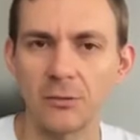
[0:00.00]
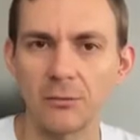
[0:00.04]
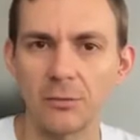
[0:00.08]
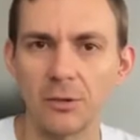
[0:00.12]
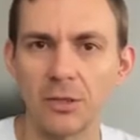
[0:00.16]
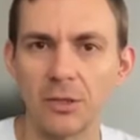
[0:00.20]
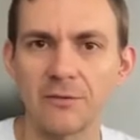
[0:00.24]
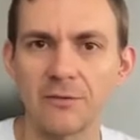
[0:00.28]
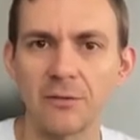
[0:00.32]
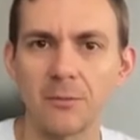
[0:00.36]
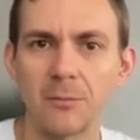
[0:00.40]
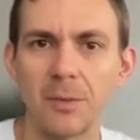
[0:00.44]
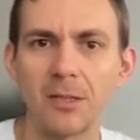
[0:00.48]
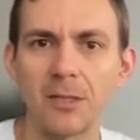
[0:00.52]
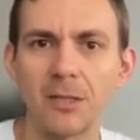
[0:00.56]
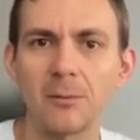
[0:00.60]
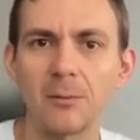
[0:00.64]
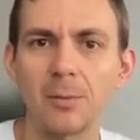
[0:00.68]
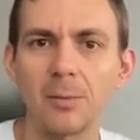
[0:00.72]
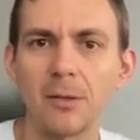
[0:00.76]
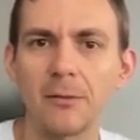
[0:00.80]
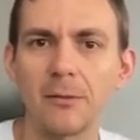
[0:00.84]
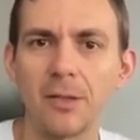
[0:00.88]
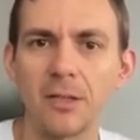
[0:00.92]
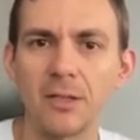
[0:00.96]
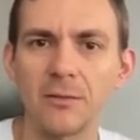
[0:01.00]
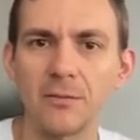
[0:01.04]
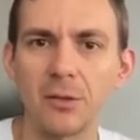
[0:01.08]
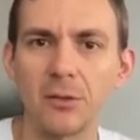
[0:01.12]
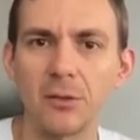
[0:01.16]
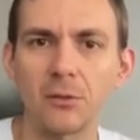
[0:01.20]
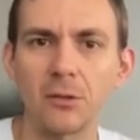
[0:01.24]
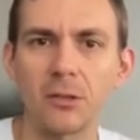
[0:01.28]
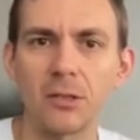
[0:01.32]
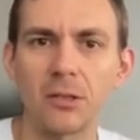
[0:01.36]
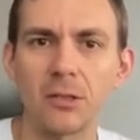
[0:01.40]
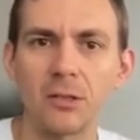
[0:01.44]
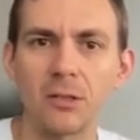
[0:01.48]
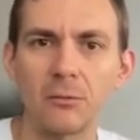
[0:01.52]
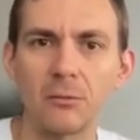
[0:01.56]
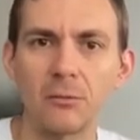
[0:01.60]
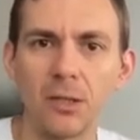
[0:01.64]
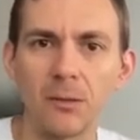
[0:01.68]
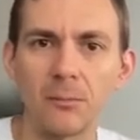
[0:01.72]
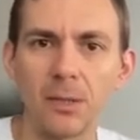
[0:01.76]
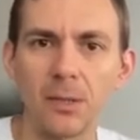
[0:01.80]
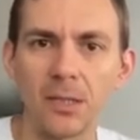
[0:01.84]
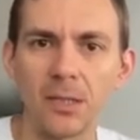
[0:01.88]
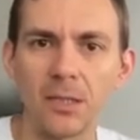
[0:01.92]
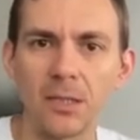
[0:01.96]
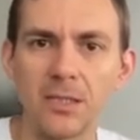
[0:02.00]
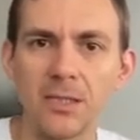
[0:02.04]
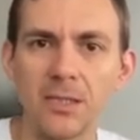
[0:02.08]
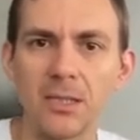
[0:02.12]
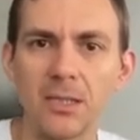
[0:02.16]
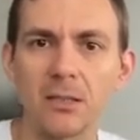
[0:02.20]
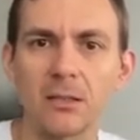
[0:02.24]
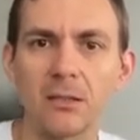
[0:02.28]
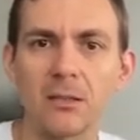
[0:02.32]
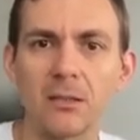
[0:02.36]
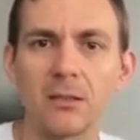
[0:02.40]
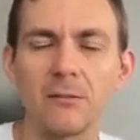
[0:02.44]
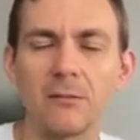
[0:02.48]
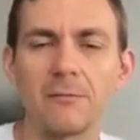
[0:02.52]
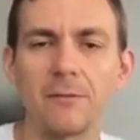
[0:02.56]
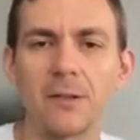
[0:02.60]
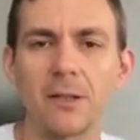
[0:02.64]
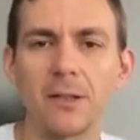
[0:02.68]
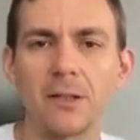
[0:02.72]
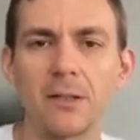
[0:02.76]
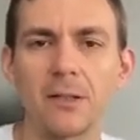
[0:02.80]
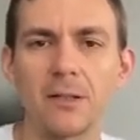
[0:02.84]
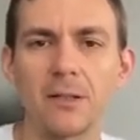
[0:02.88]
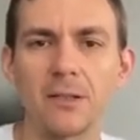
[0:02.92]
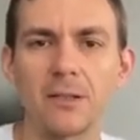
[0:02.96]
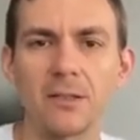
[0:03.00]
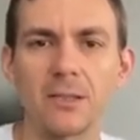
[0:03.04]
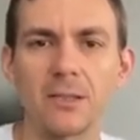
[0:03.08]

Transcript: it works for multiple events. We only need one, but it's still defined as a